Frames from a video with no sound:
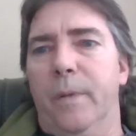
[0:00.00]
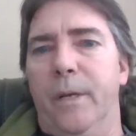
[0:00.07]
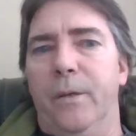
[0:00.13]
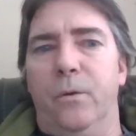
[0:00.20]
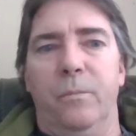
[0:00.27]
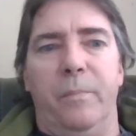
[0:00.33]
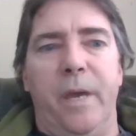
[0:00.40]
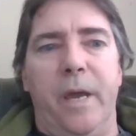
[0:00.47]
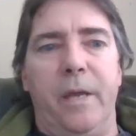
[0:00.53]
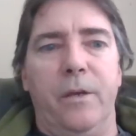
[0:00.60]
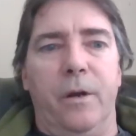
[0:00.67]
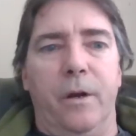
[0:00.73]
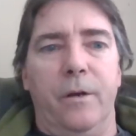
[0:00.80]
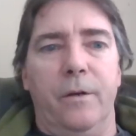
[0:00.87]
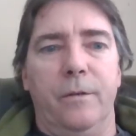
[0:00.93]
own
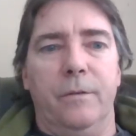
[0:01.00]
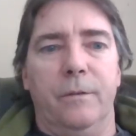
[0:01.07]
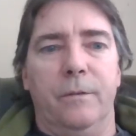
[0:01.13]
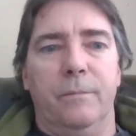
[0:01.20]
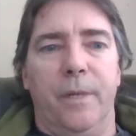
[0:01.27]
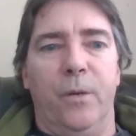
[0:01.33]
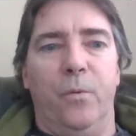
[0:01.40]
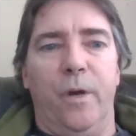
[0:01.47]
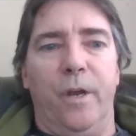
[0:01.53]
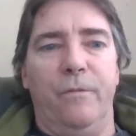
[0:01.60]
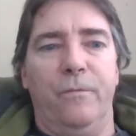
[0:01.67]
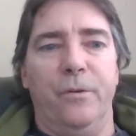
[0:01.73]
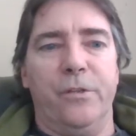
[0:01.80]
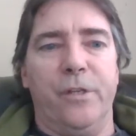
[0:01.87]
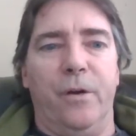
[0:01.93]
backyard. My
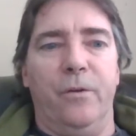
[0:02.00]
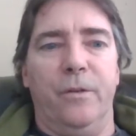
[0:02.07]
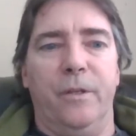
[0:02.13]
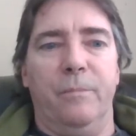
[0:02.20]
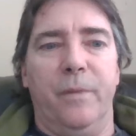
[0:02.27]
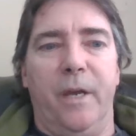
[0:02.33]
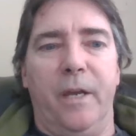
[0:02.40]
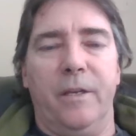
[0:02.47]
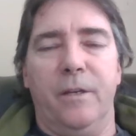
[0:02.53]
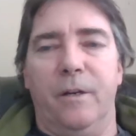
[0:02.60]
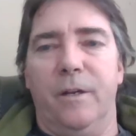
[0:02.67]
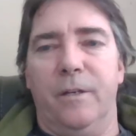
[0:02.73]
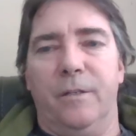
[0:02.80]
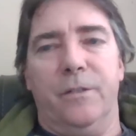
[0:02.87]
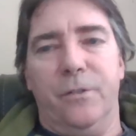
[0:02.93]
wife was out in the
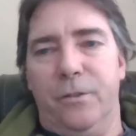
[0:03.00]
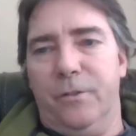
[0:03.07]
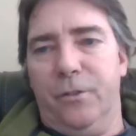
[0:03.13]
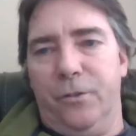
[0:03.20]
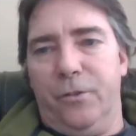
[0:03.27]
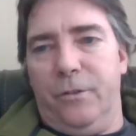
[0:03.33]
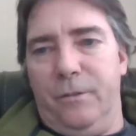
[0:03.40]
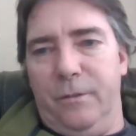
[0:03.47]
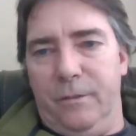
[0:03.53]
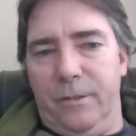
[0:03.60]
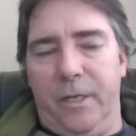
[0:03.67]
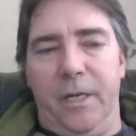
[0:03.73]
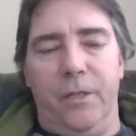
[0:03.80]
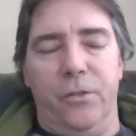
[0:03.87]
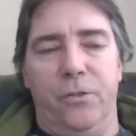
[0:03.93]
backyard, and it's just
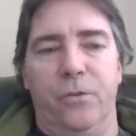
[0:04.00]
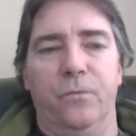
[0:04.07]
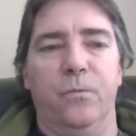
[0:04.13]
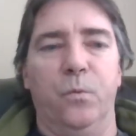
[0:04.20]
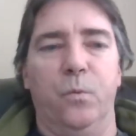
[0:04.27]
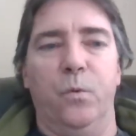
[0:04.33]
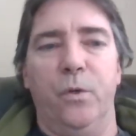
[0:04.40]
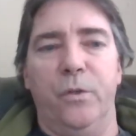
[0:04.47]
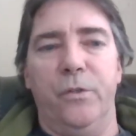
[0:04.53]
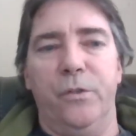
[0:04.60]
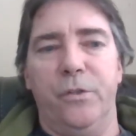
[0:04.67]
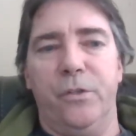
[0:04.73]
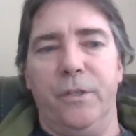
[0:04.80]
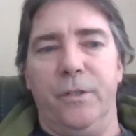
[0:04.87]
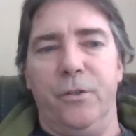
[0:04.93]
tons of
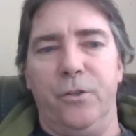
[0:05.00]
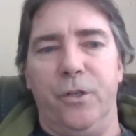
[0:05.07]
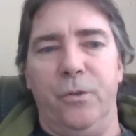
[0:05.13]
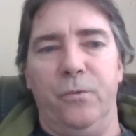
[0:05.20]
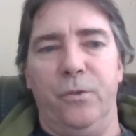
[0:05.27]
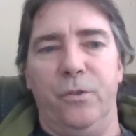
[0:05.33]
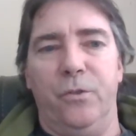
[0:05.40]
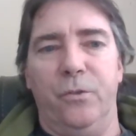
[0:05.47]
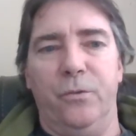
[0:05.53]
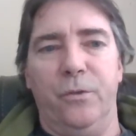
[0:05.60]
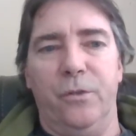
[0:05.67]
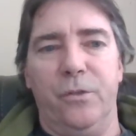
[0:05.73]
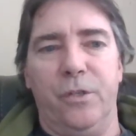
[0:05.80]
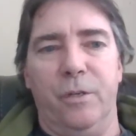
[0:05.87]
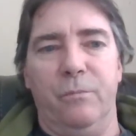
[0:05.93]
woods, and she was
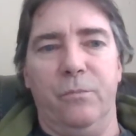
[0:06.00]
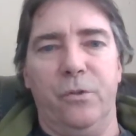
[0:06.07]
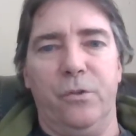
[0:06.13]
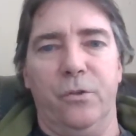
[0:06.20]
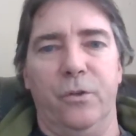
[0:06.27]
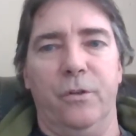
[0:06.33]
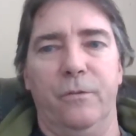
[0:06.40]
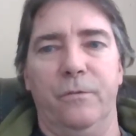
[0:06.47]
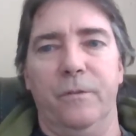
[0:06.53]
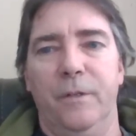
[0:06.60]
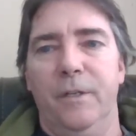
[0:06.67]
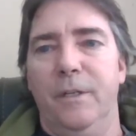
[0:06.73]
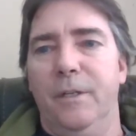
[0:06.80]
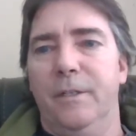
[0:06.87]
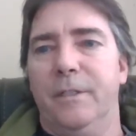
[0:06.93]
doing some sort of
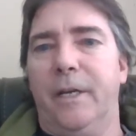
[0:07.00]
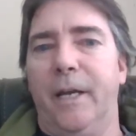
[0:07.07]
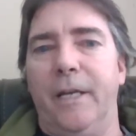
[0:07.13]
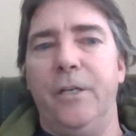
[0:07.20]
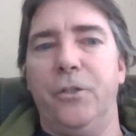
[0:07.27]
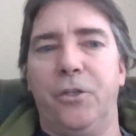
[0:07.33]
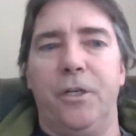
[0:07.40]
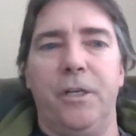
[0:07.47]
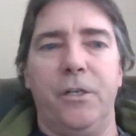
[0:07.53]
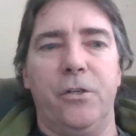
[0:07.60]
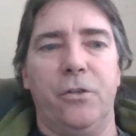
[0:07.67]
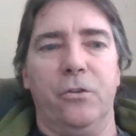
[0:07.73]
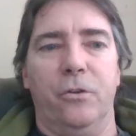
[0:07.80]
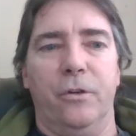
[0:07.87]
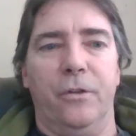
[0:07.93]
Tai Chi
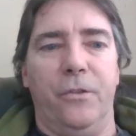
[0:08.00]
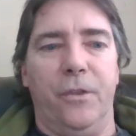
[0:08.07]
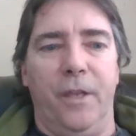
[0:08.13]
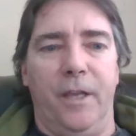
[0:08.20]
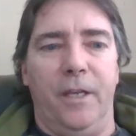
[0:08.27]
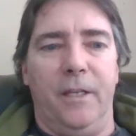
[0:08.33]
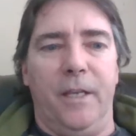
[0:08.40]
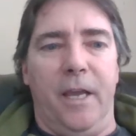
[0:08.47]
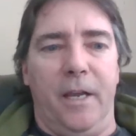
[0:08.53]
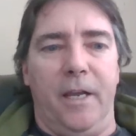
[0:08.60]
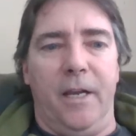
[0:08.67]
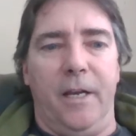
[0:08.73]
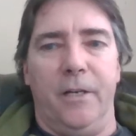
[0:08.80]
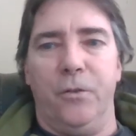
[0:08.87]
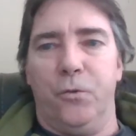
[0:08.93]
sort of thing, and that
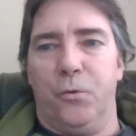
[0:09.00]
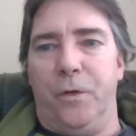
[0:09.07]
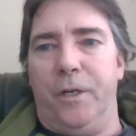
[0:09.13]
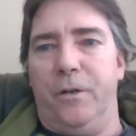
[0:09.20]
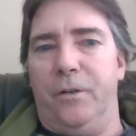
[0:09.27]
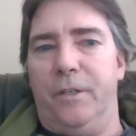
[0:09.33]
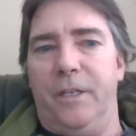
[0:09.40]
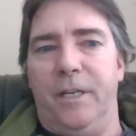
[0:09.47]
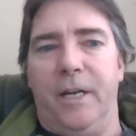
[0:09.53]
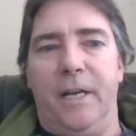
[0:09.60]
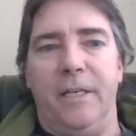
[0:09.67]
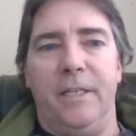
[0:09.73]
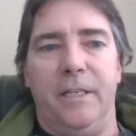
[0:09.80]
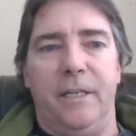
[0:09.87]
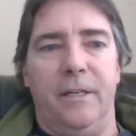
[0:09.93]
kind of triggered the
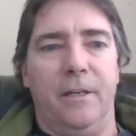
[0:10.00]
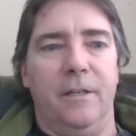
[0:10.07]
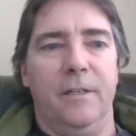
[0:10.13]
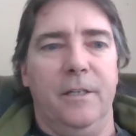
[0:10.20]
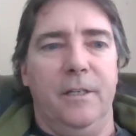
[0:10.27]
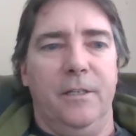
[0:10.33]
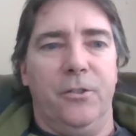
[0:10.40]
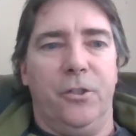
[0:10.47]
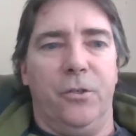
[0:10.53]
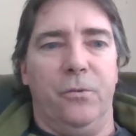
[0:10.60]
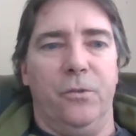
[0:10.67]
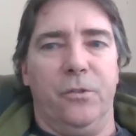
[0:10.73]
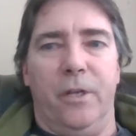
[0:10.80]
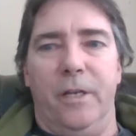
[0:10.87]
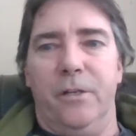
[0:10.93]
idea. She
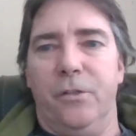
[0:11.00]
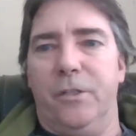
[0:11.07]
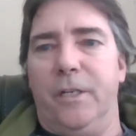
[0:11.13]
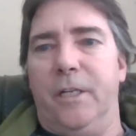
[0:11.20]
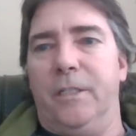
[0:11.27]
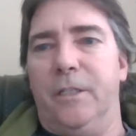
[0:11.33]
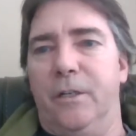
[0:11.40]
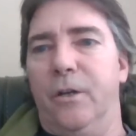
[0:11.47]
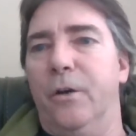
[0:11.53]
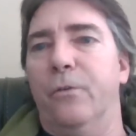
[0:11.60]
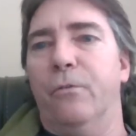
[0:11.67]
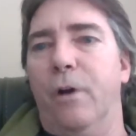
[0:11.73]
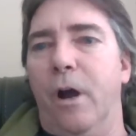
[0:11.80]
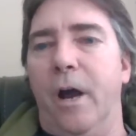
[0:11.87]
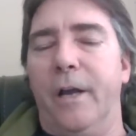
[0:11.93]
was like standing on a
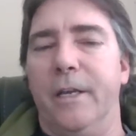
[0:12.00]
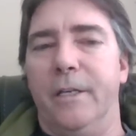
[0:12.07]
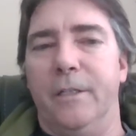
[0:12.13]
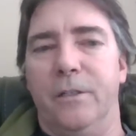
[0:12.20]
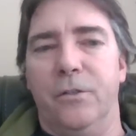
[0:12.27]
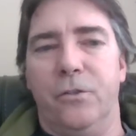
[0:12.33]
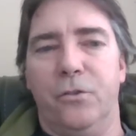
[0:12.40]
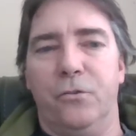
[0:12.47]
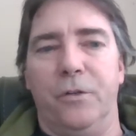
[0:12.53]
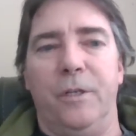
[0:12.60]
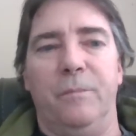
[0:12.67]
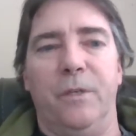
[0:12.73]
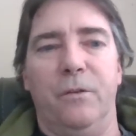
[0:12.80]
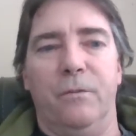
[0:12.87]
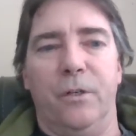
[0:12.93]
rock in the
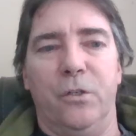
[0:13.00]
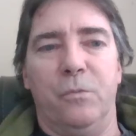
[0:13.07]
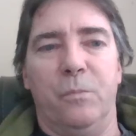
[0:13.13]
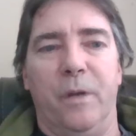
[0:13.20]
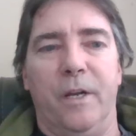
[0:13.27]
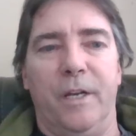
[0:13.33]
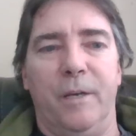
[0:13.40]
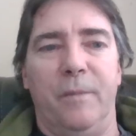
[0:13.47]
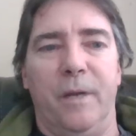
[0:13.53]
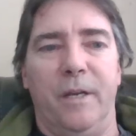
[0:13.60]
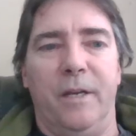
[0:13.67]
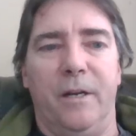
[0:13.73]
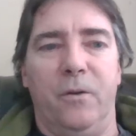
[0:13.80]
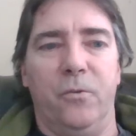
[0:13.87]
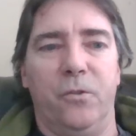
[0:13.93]
stream that runs behind my
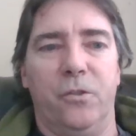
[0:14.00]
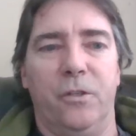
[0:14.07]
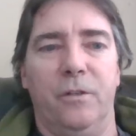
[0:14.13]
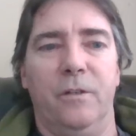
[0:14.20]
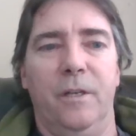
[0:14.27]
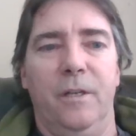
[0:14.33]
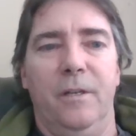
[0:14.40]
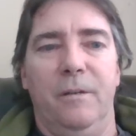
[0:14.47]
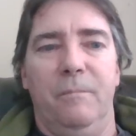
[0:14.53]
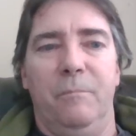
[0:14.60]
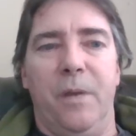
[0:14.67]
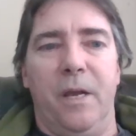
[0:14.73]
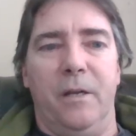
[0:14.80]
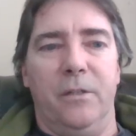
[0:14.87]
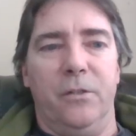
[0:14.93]
house and
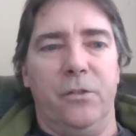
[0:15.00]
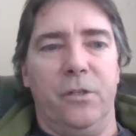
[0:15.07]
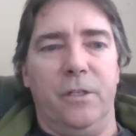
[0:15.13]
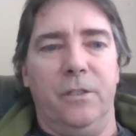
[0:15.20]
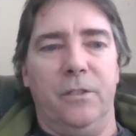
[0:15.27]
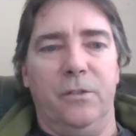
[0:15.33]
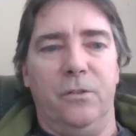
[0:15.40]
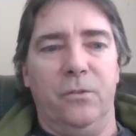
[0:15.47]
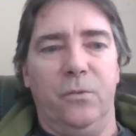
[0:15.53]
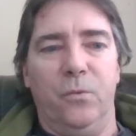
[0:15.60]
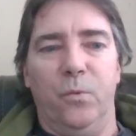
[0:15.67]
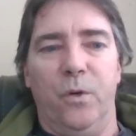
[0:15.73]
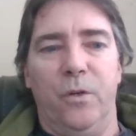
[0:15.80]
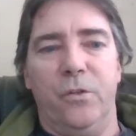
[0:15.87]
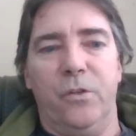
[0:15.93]
balancing and
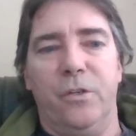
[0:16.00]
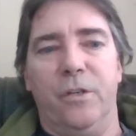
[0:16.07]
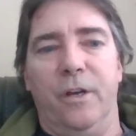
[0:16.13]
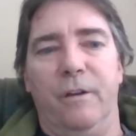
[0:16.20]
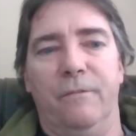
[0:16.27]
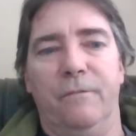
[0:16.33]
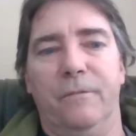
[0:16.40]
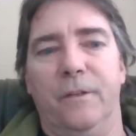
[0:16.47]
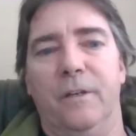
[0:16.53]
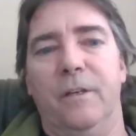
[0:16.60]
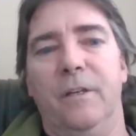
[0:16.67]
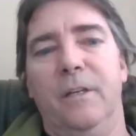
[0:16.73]
doing weird stuff, and